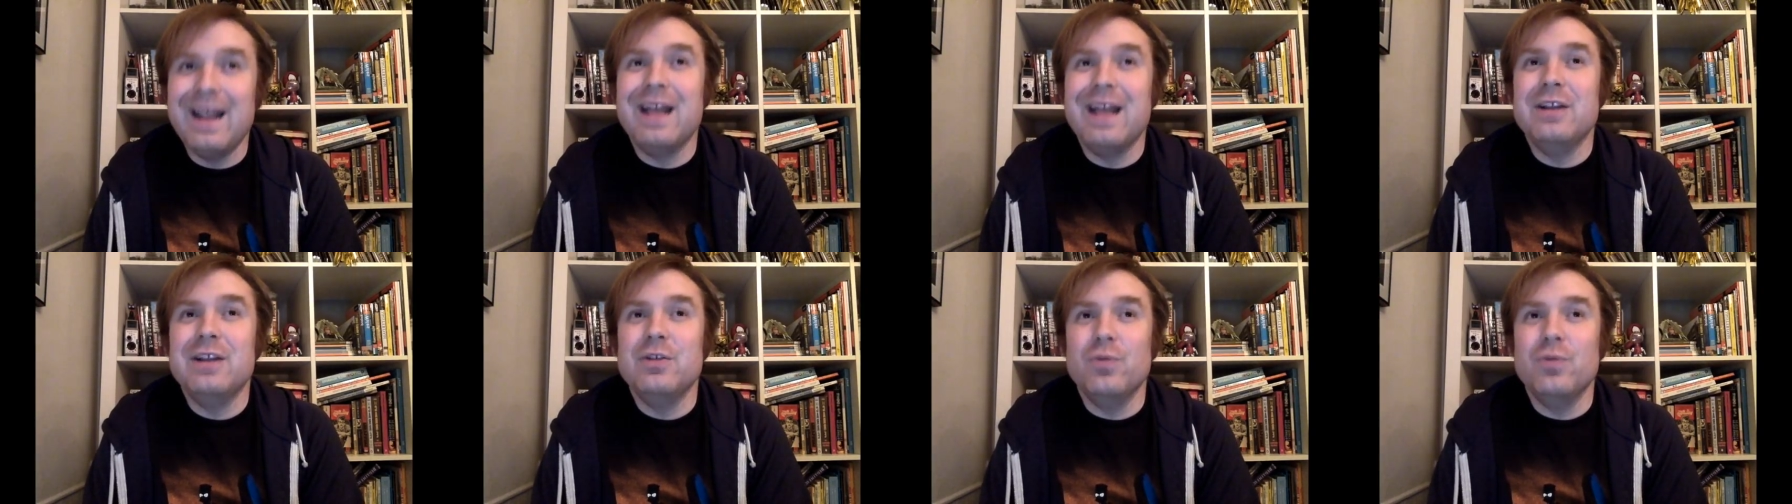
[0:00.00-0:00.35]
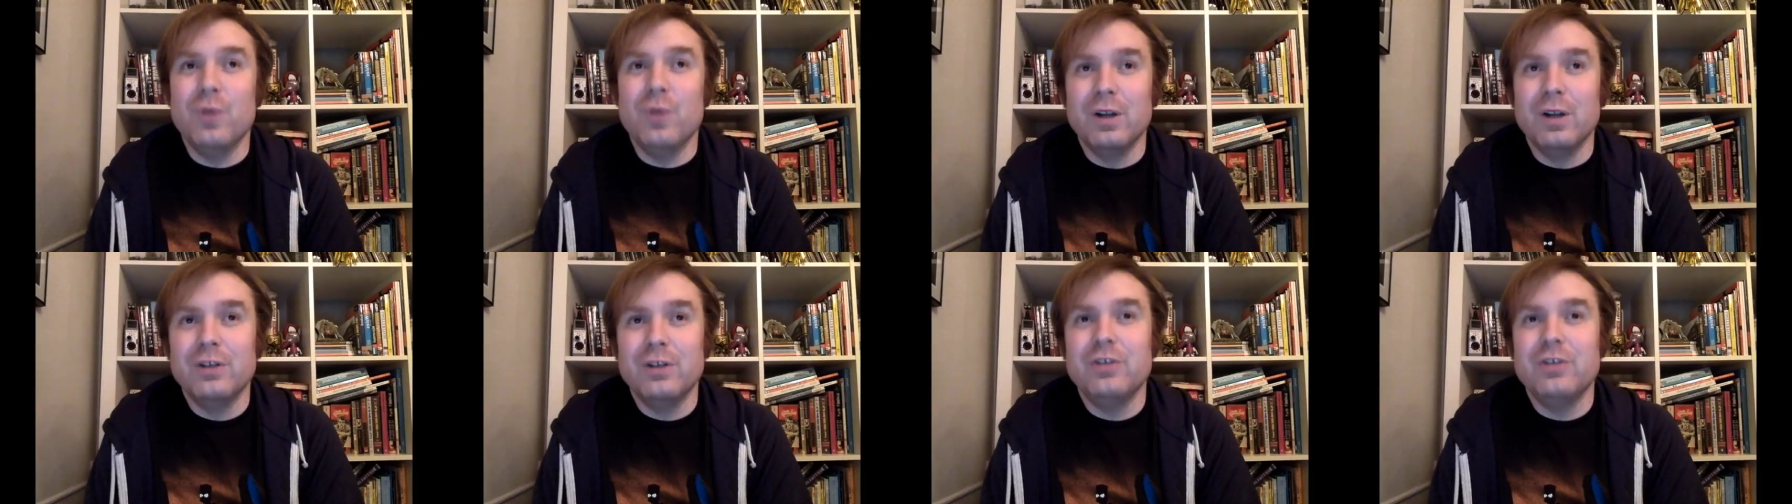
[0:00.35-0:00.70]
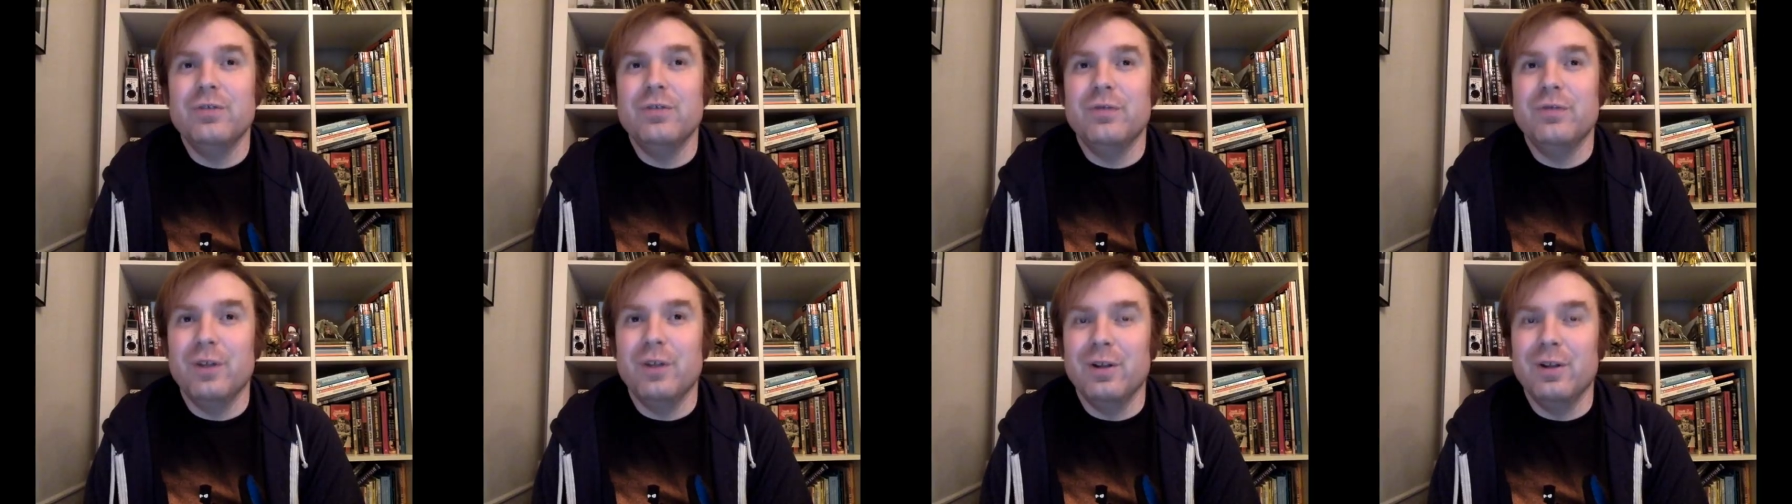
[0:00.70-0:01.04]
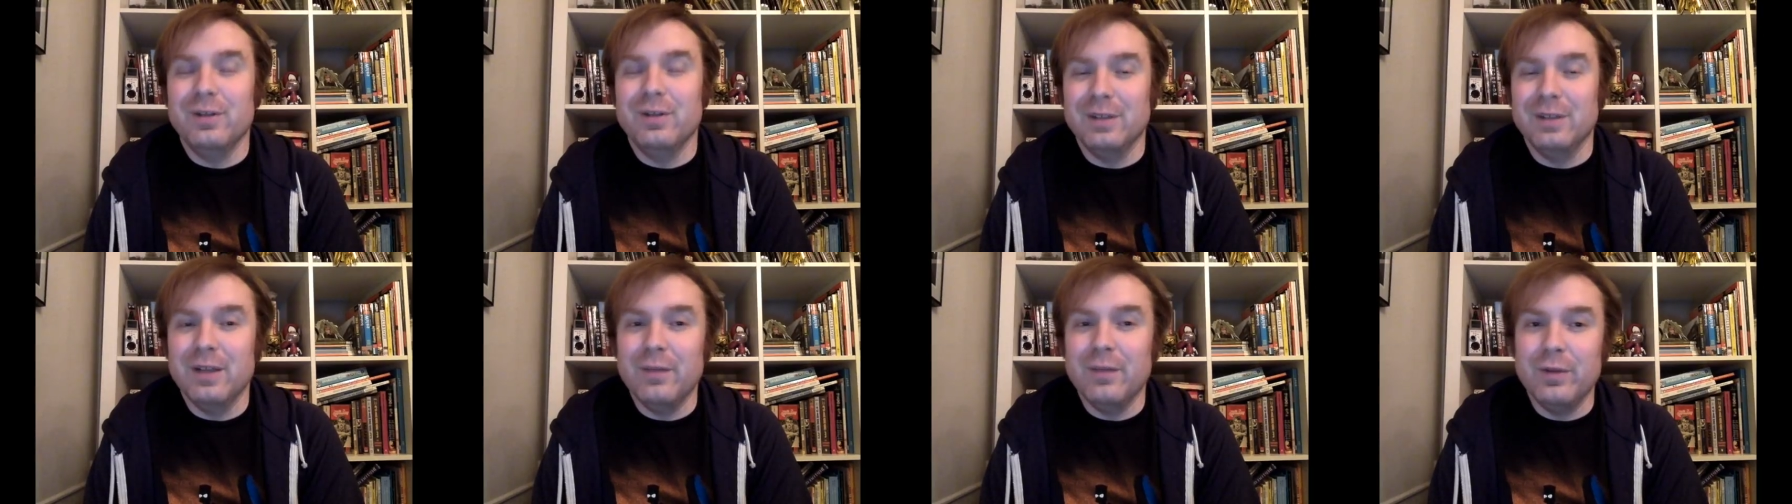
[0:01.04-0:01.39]
and you want to fall
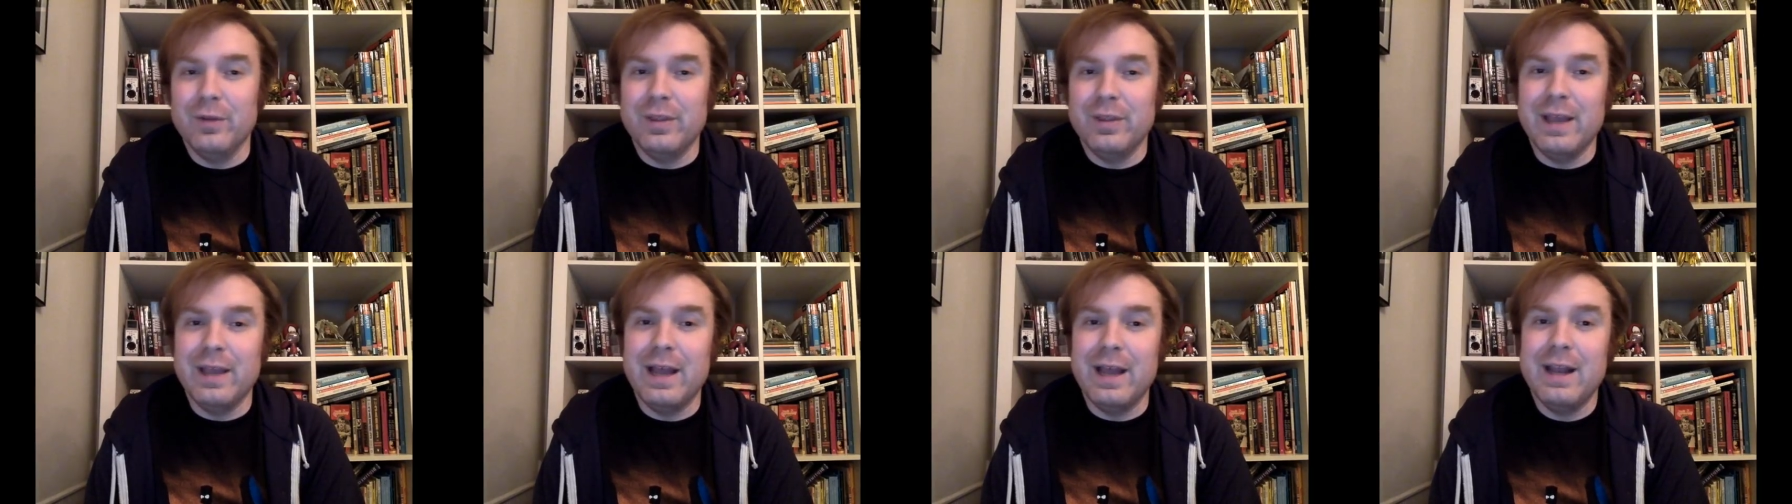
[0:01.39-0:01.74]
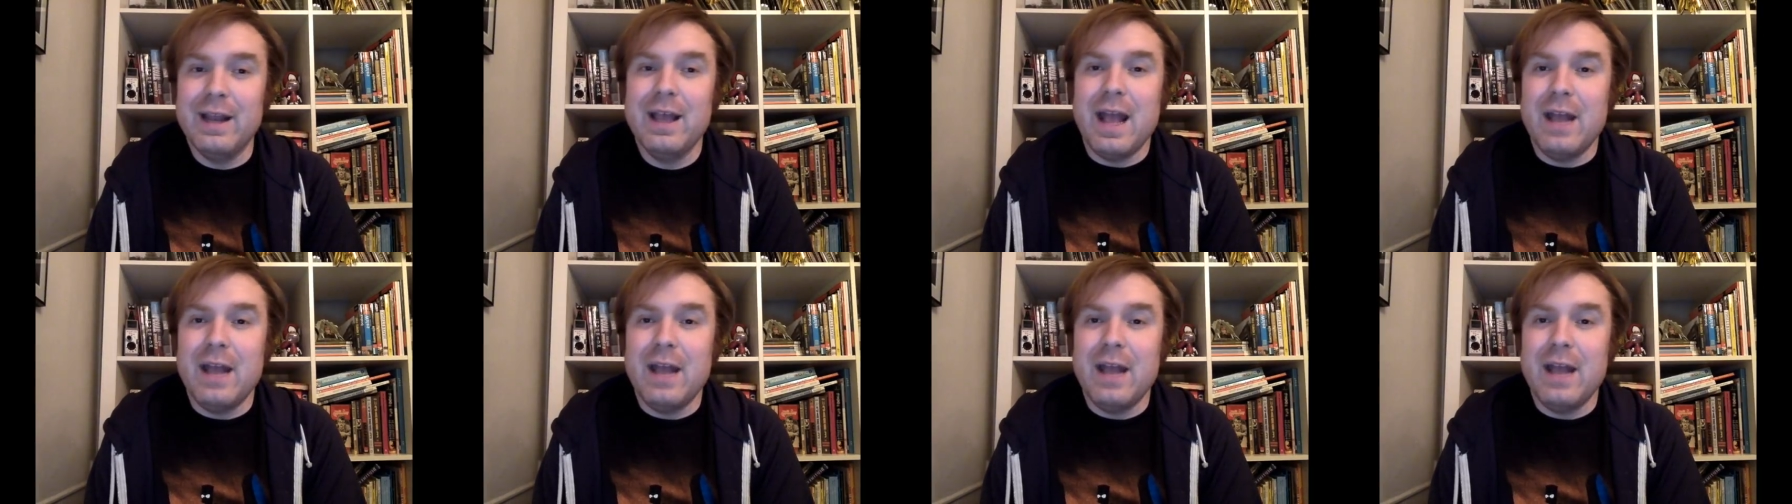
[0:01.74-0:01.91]
in love with that.